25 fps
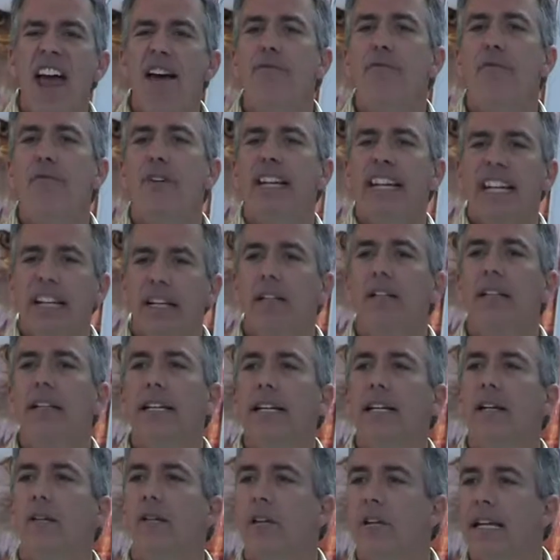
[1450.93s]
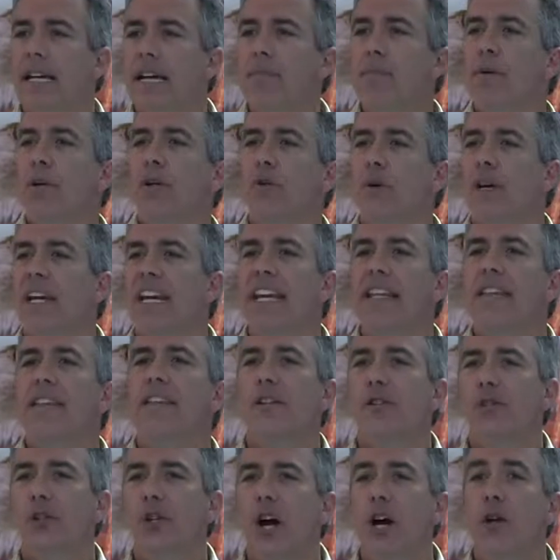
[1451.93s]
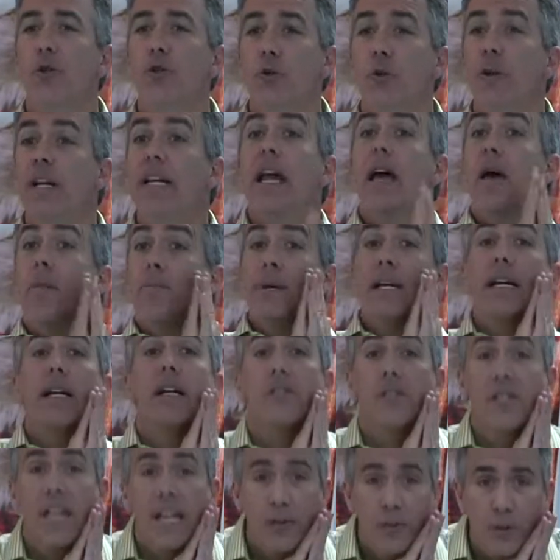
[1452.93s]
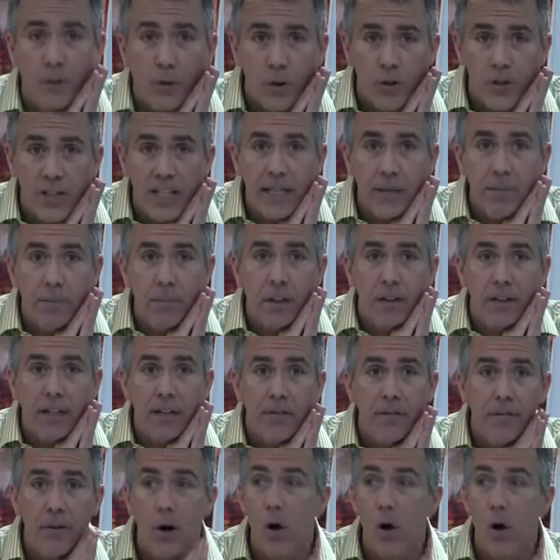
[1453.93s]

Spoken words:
every illegal immigrant in this country, because that's 14 million